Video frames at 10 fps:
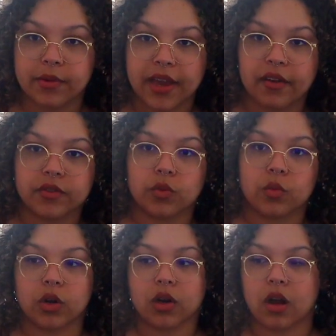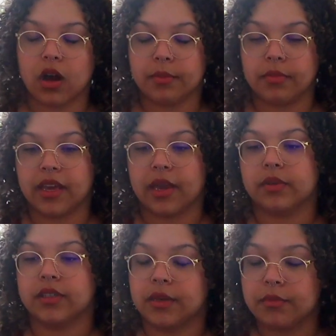We have to work on being
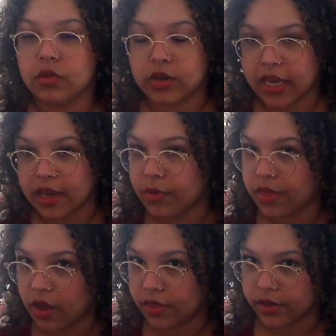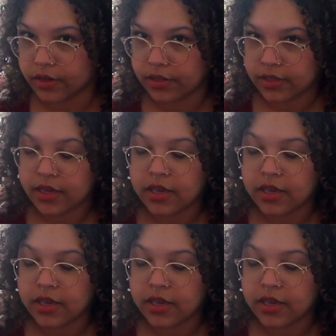able to communicate with others